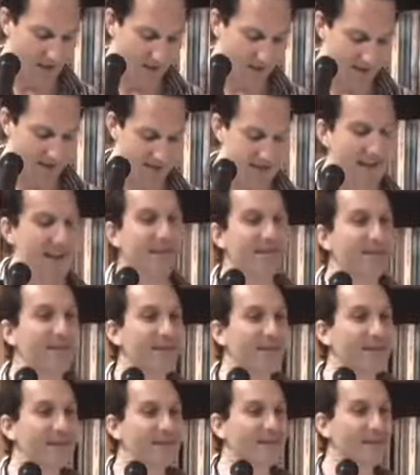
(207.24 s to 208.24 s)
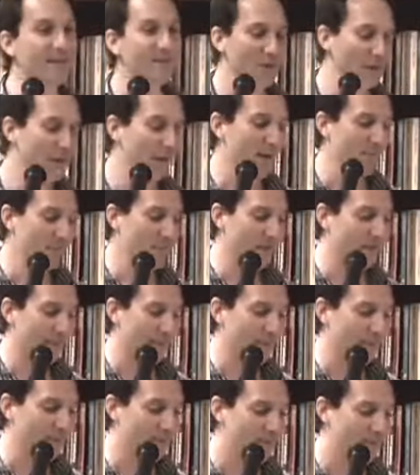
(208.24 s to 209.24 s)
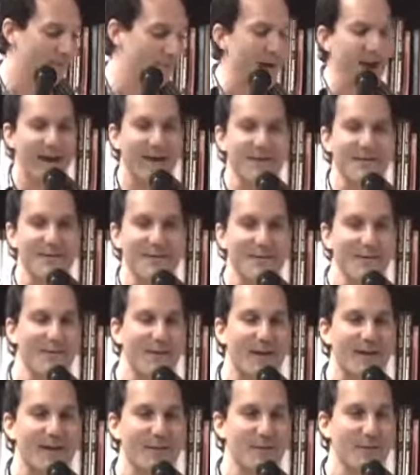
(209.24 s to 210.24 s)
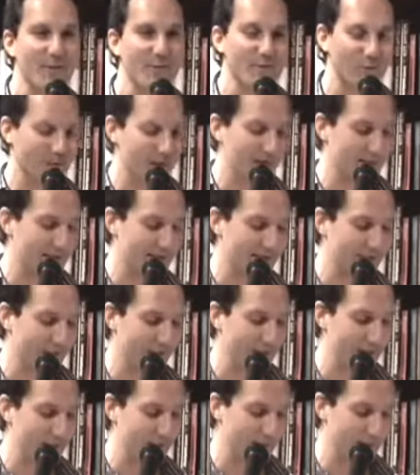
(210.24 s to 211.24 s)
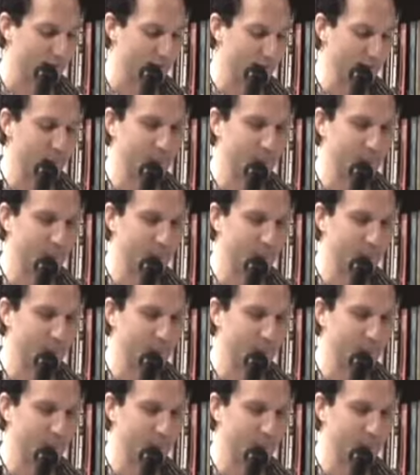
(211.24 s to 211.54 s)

And Seth stood up like a pastor ready to address his faithful.